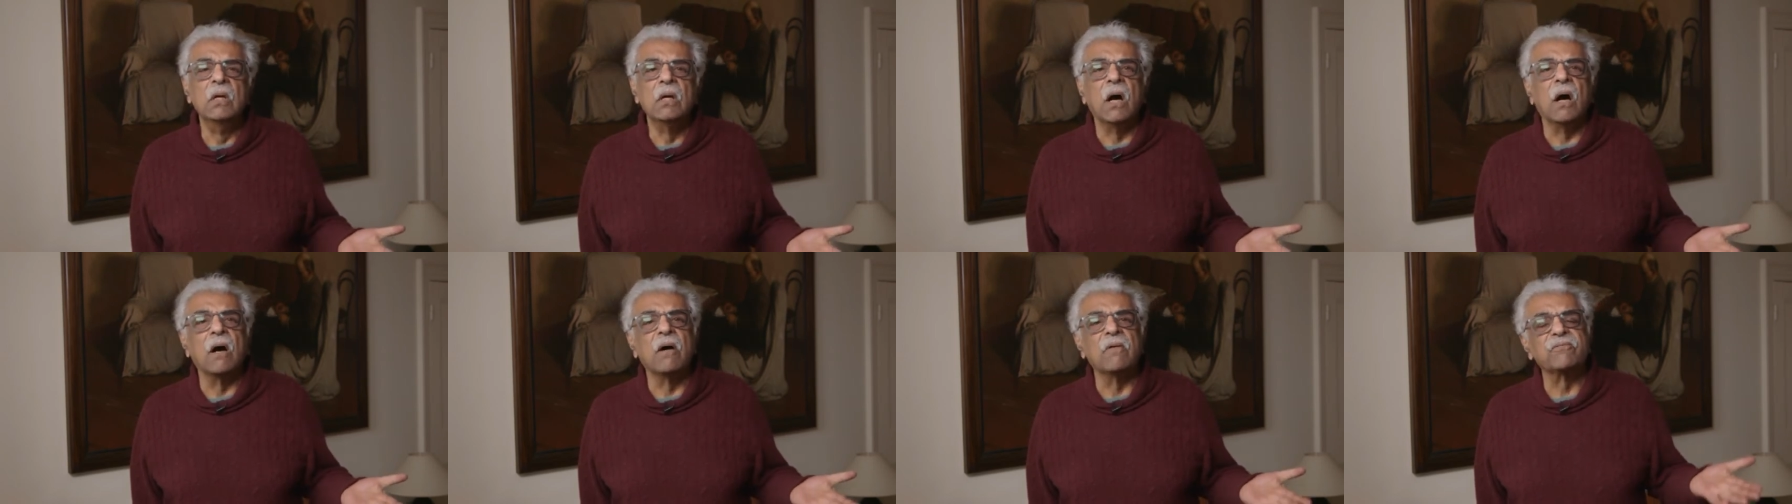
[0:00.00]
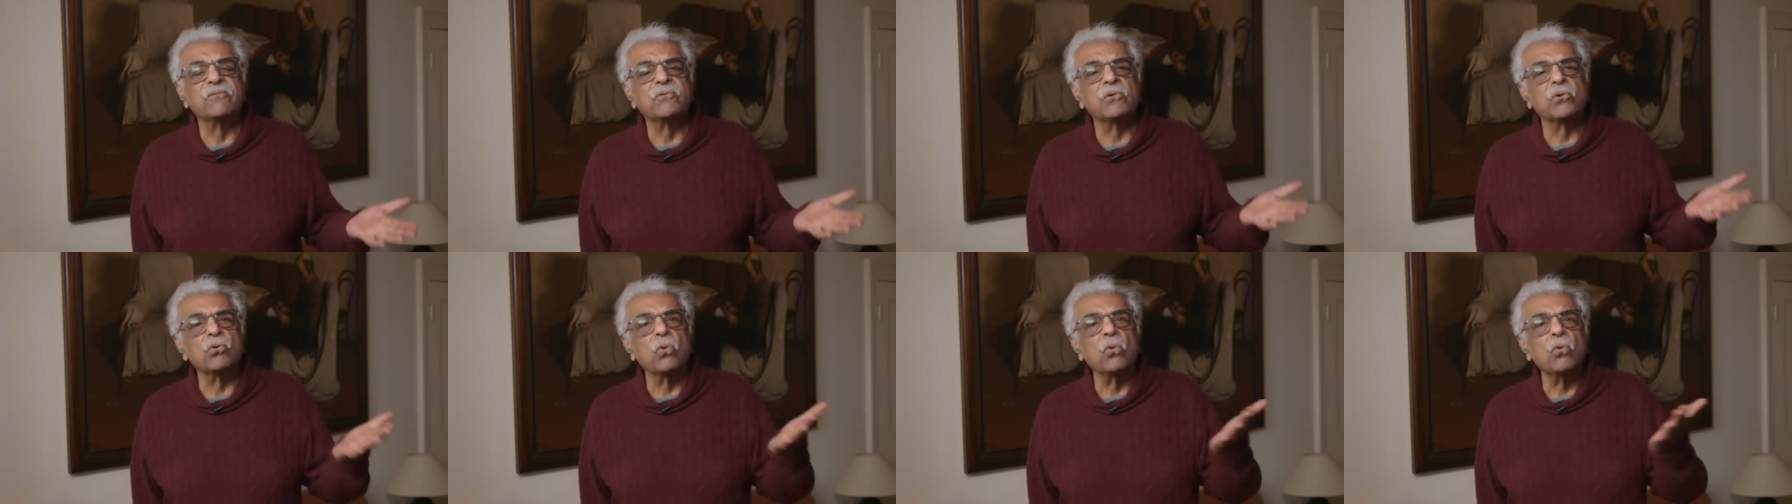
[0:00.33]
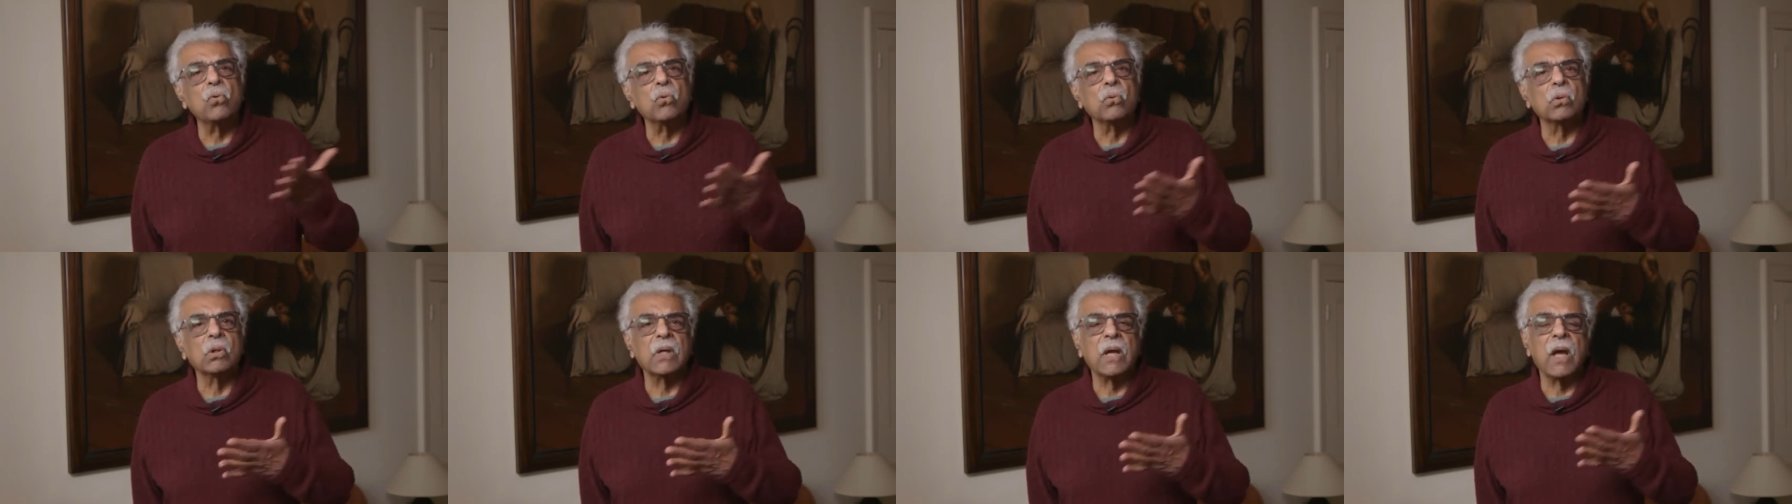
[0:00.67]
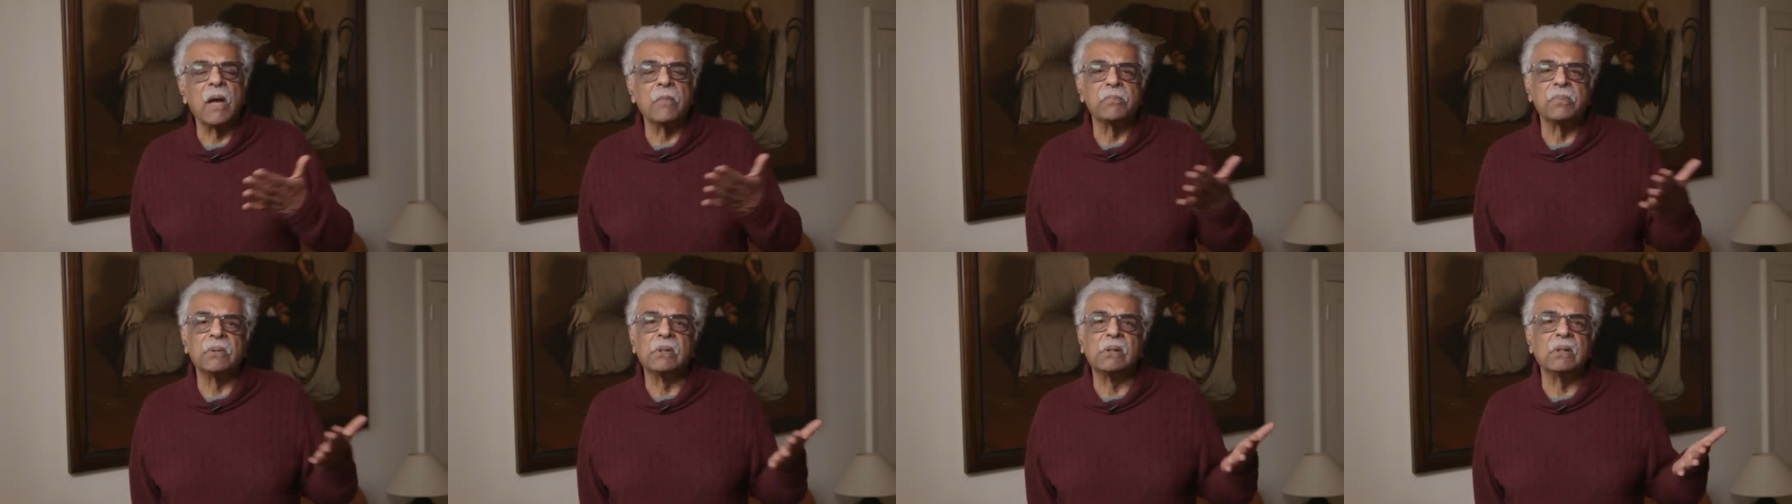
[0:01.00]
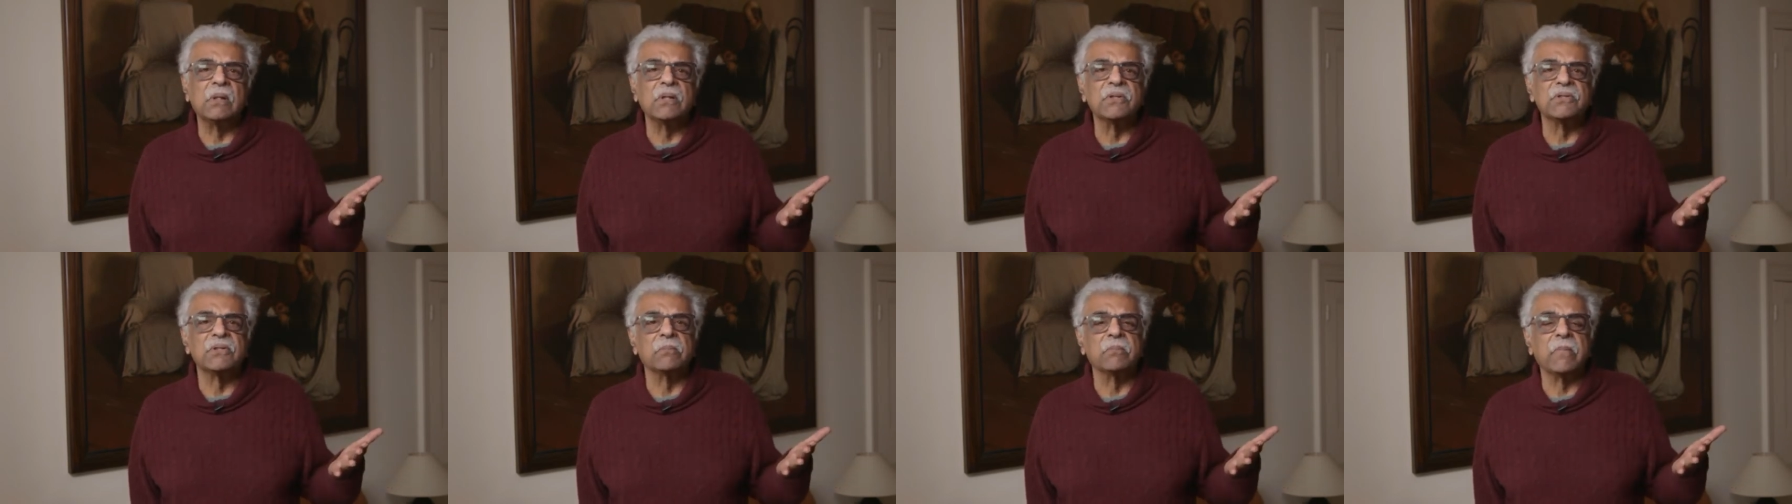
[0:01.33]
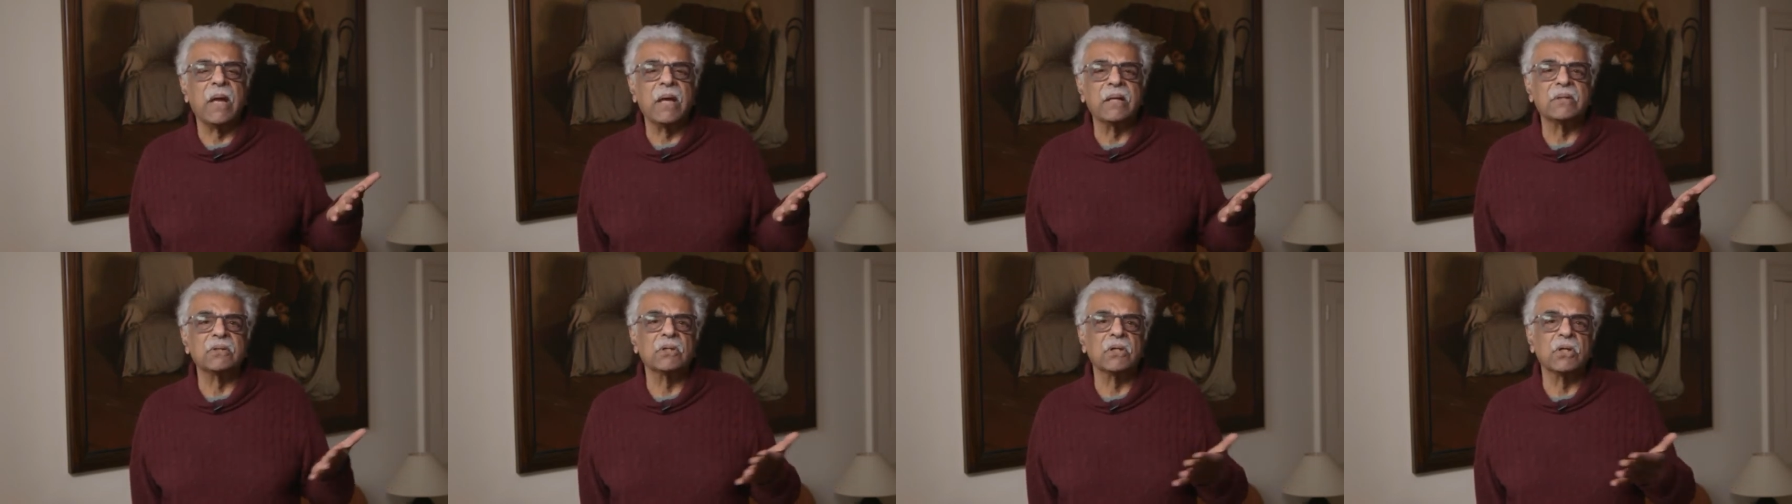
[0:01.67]
After all, capitalism
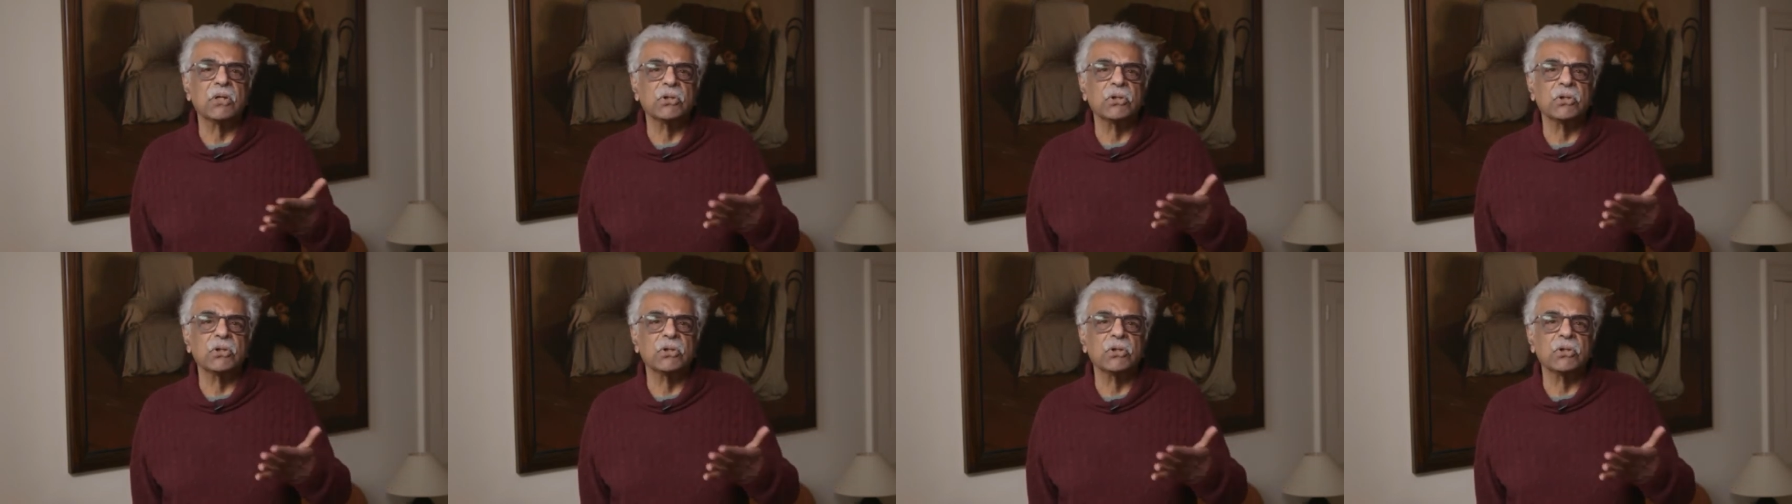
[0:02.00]
had